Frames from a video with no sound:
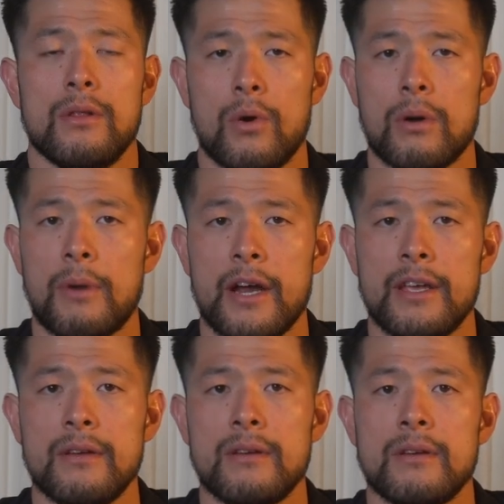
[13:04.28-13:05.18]
lower
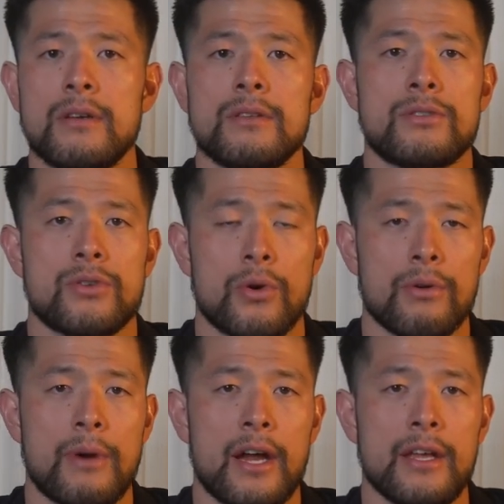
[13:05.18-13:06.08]
body, total
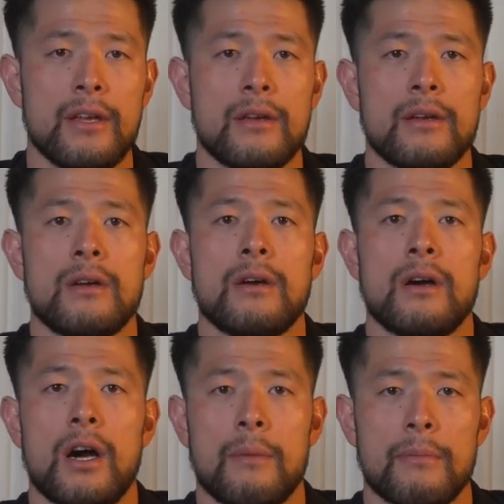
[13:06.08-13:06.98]
body,
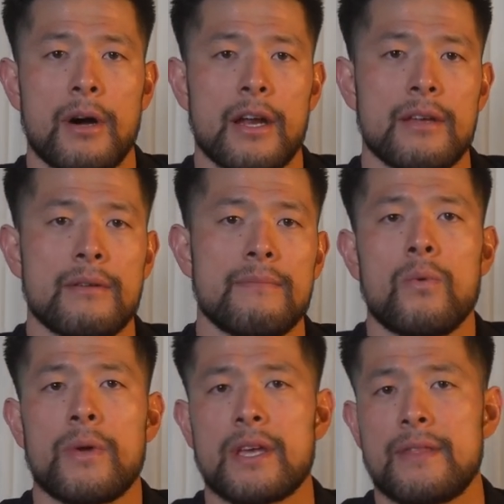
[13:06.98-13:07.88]
upper body.
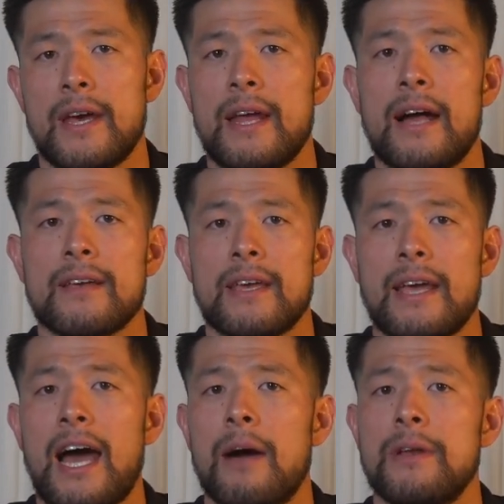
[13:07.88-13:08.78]
We can then allocate
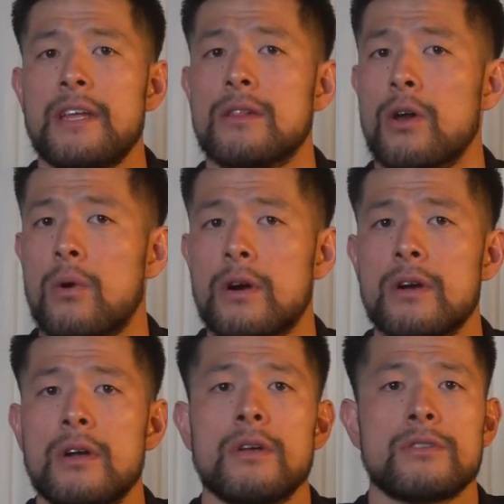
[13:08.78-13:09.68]
how many
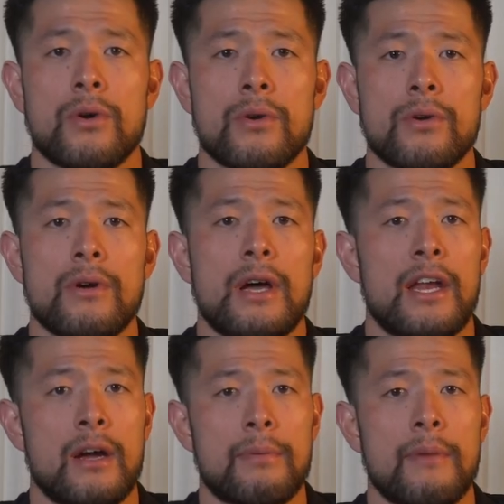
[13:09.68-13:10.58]
lower, total,
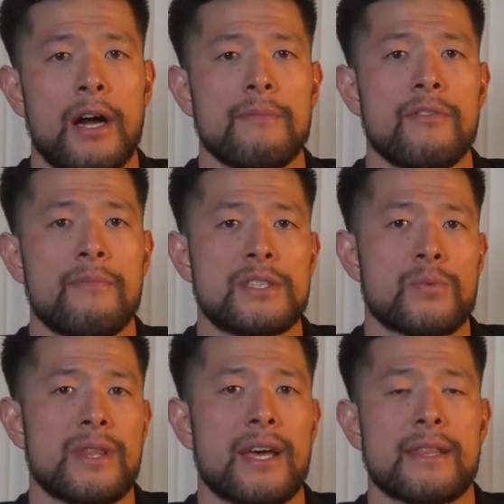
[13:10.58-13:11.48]
and upper body movements
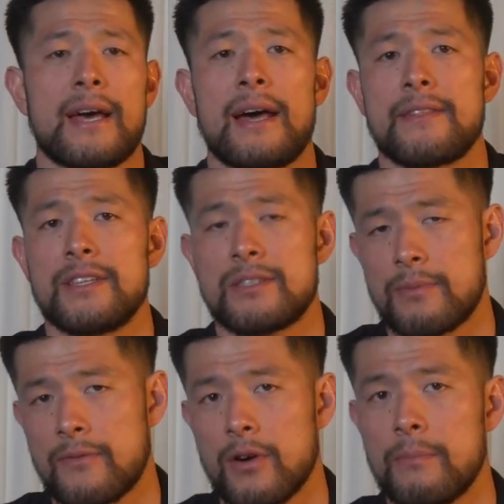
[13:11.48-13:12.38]
we'd like the athlete to
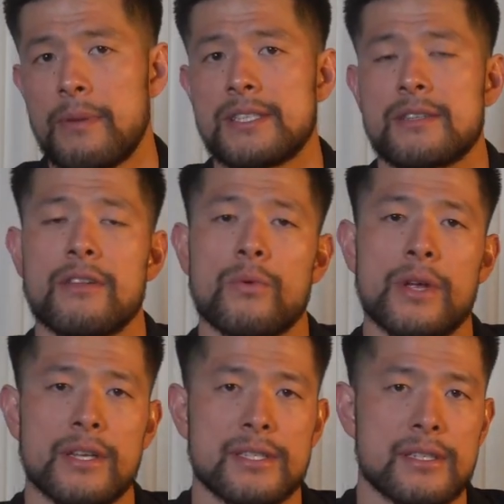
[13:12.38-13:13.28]
perform based on their
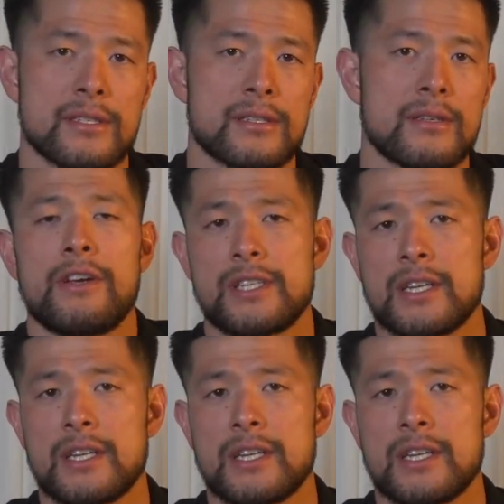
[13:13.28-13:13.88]
weaknesses. Here's an